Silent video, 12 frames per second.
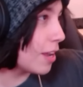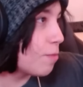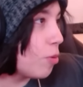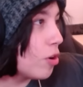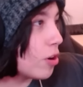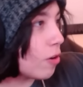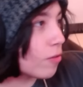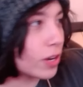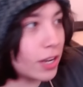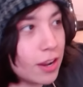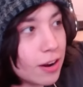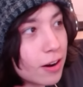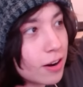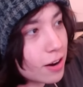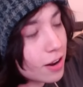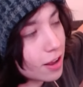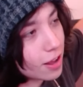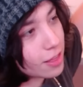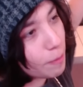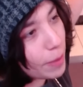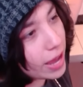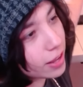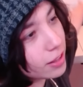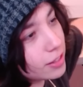like put over here in the
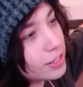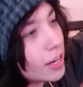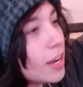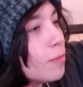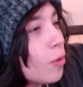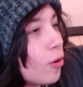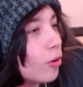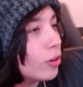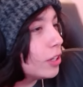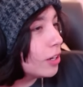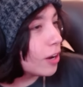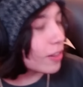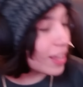back of the table, you